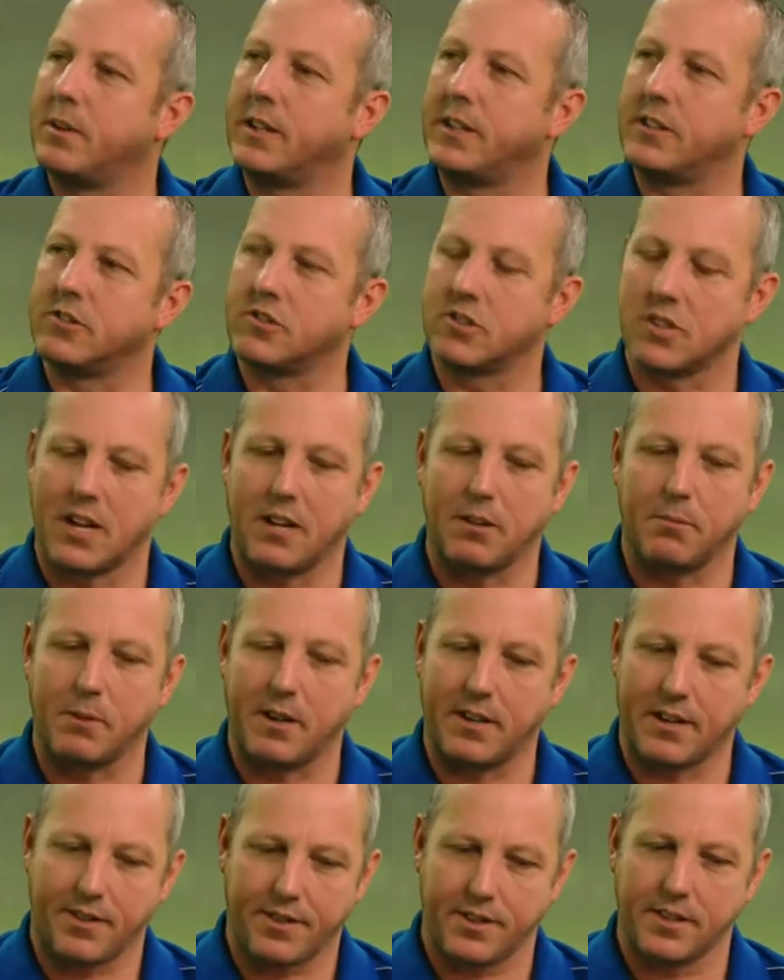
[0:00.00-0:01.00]
It does help,
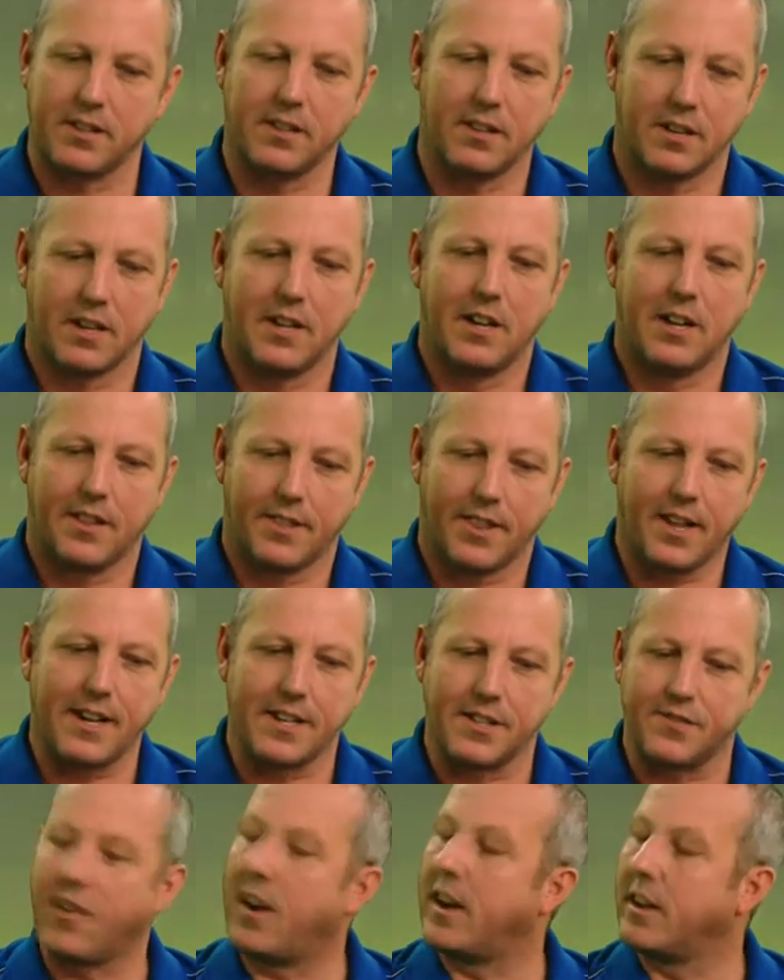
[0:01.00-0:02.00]
and I think that
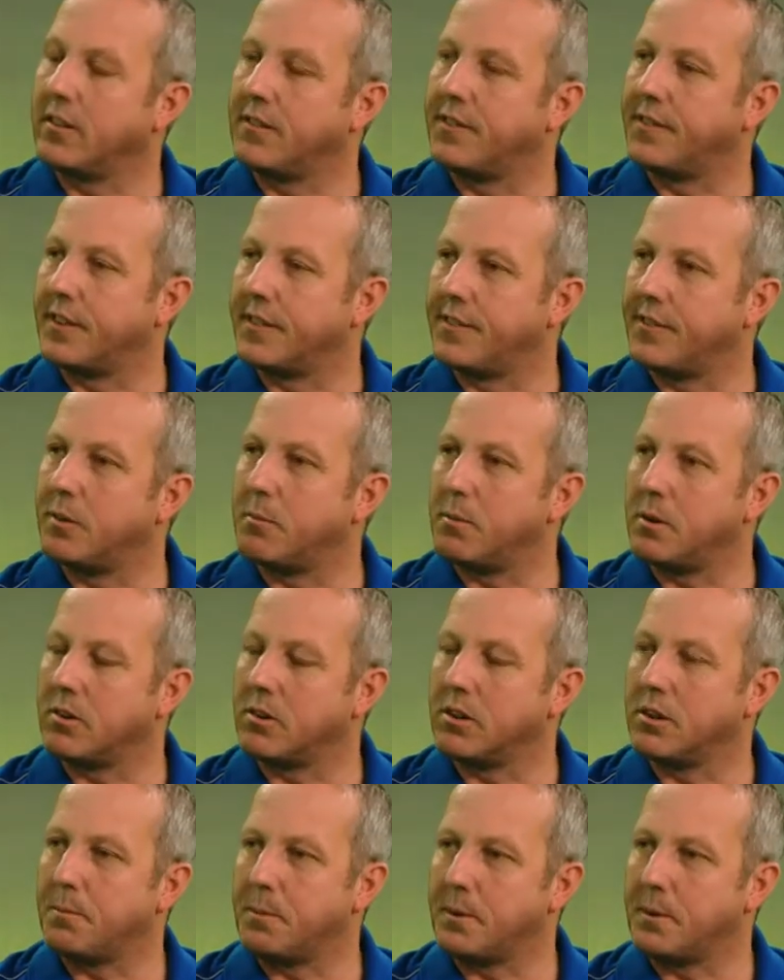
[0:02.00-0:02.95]
is vital for the football club.